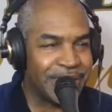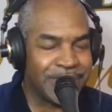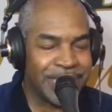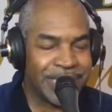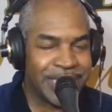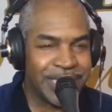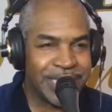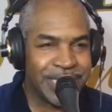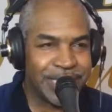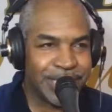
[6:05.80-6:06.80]
because he,
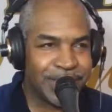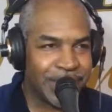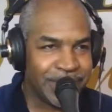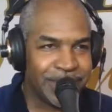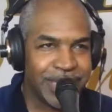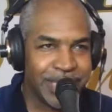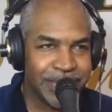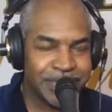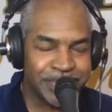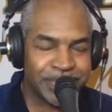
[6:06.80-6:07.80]
had
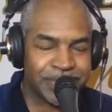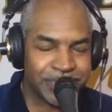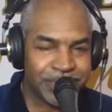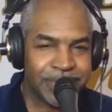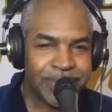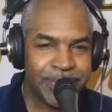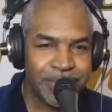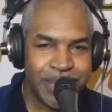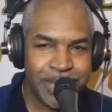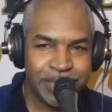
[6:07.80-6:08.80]
really
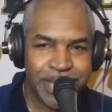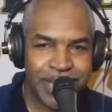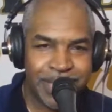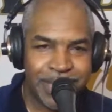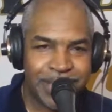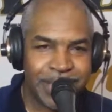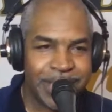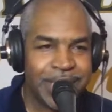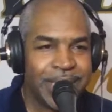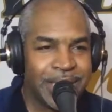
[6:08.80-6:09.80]
been a pioneer
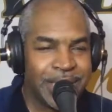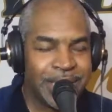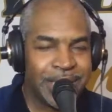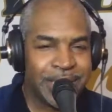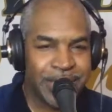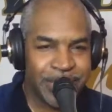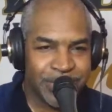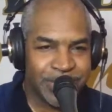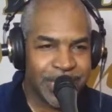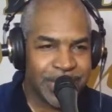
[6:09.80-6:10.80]
in the
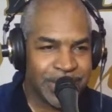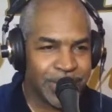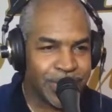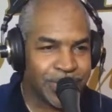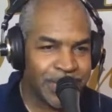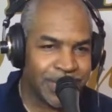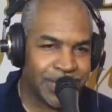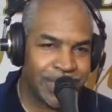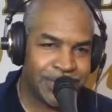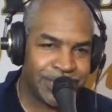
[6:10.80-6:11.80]
use of that term and
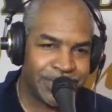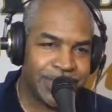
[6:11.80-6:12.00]
sort of,